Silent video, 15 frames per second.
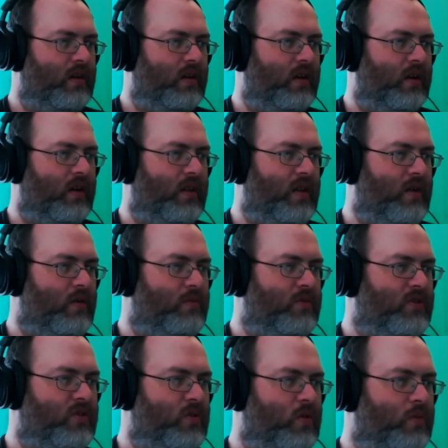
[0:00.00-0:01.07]
That room
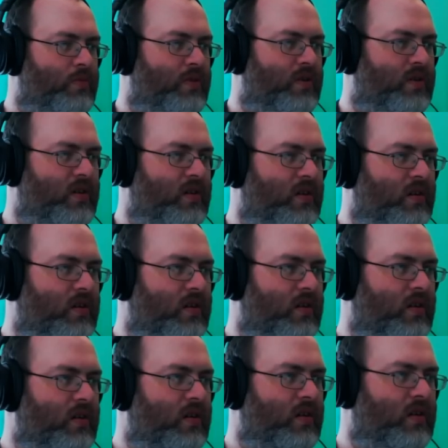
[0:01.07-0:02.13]
doesn't open.
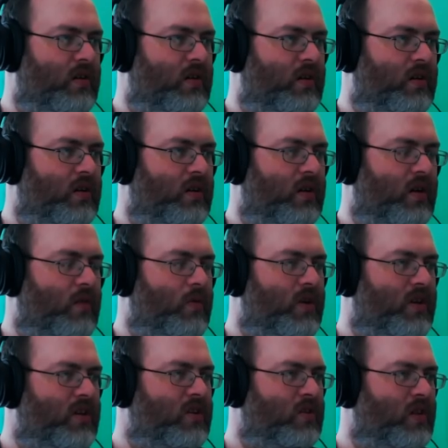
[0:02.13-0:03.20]
What
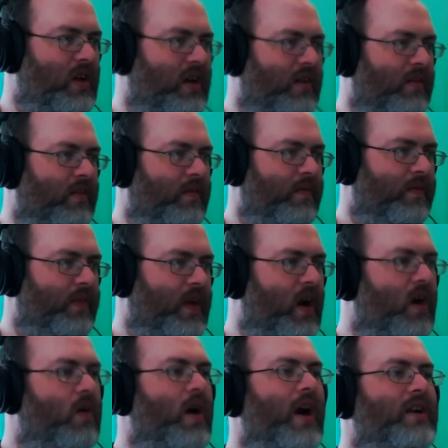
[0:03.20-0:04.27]
did I do there?
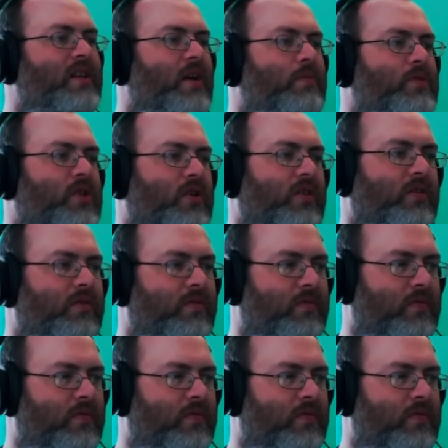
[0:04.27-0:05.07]
Oh, high temperature.